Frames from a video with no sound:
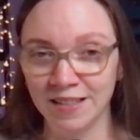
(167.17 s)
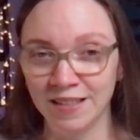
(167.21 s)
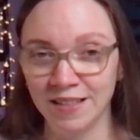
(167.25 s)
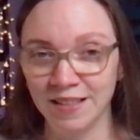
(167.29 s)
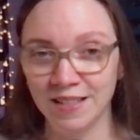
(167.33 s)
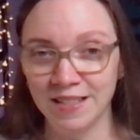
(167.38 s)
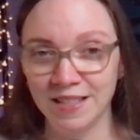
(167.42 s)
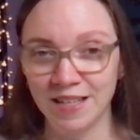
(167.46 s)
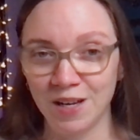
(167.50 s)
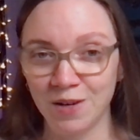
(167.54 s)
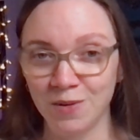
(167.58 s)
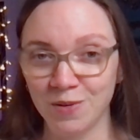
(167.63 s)

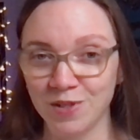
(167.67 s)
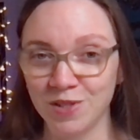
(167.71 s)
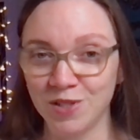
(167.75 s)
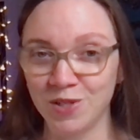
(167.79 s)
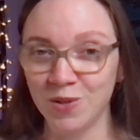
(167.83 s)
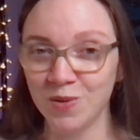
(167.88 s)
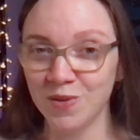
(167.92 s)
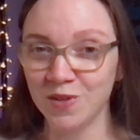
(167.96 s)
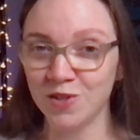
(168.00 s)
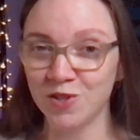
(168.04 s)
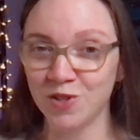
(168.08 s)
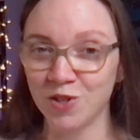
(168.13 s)
Now,
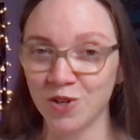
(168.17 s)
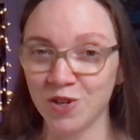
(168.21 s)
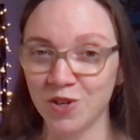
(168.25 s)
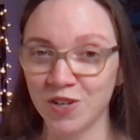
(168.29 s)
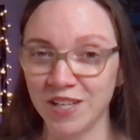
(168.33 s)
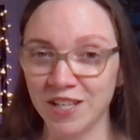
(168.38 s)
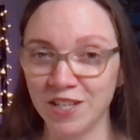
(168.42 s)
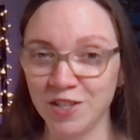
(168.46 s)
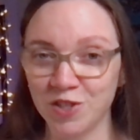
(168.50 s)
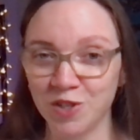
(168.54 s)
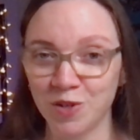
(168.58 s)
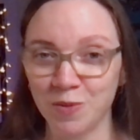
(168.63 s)
To the
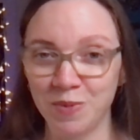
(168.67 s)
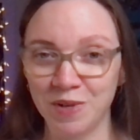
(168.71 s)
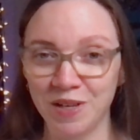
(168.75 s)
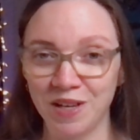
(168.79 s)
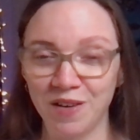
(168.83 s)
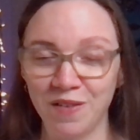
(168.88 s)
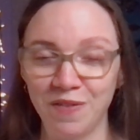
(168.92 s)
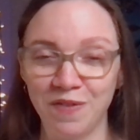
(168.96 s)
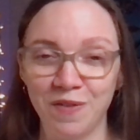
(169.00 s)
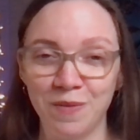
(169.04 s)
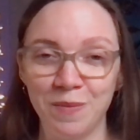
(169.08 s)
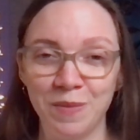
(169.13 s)
Journey should be
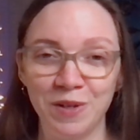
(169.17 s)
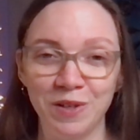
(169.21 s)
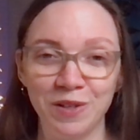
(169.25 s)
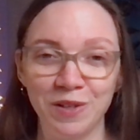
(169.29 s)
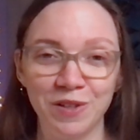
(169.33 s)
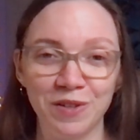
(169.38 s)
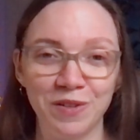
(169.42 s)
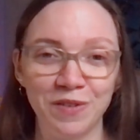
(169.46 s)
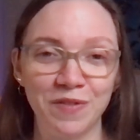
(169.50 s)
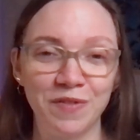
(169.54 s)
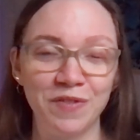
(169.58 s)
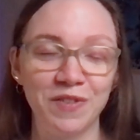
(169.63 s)
a
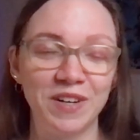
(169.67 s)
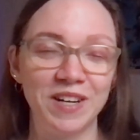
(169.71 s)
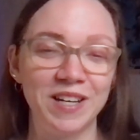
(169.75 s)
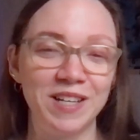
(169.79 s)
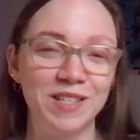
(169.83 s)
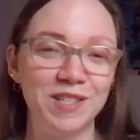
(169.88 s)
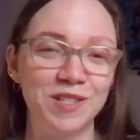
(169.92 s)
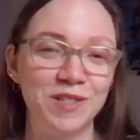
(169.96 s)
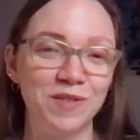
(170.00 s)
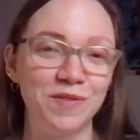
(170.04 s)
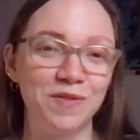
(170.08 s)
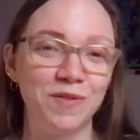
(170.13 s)
familiar
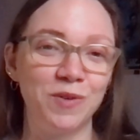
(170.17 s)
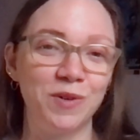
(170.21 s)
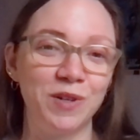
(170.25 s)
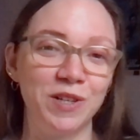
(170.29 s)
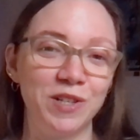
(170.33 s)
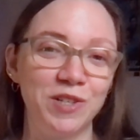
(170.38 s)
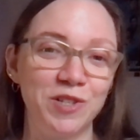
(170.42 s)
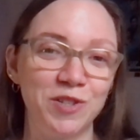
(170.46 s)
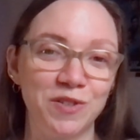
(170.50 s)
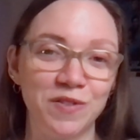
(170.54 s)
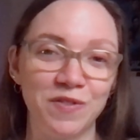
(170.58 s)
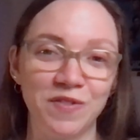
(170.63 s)
phrase to
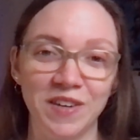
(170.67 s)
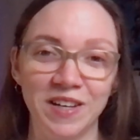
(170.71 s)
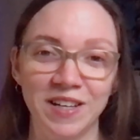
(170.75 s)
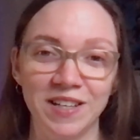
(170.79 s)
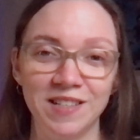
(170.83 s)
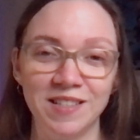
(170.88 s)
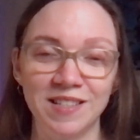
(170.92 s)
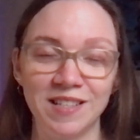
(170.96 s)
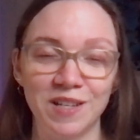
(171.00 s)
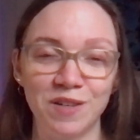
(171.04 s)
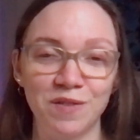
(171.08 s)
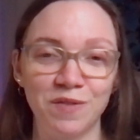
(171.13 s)
Voyager
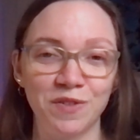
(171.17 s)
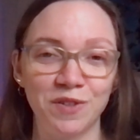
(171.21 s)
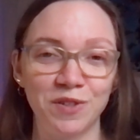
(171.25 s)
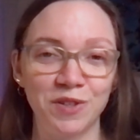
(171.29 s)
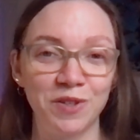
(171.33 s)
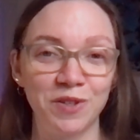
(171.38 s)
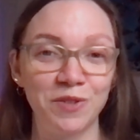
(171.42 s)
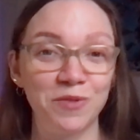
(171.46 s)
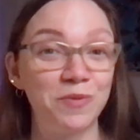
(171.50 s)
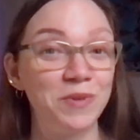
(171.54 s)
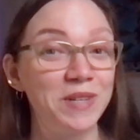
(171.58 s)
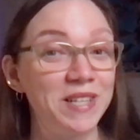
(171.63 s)
fans, and for
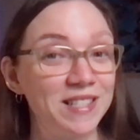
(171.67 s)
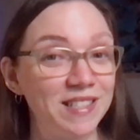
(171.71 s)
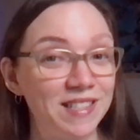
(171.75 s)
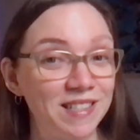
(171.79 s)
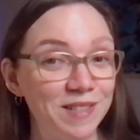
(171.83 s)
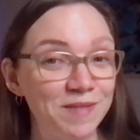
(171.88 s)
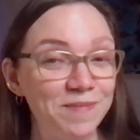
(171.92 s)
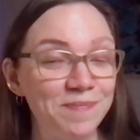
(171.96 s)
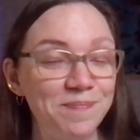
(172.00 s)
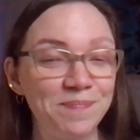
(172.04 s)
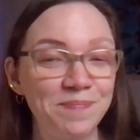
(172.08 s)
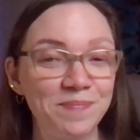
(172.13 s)
good
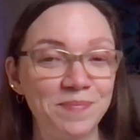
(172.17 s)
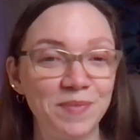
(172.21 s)
reason.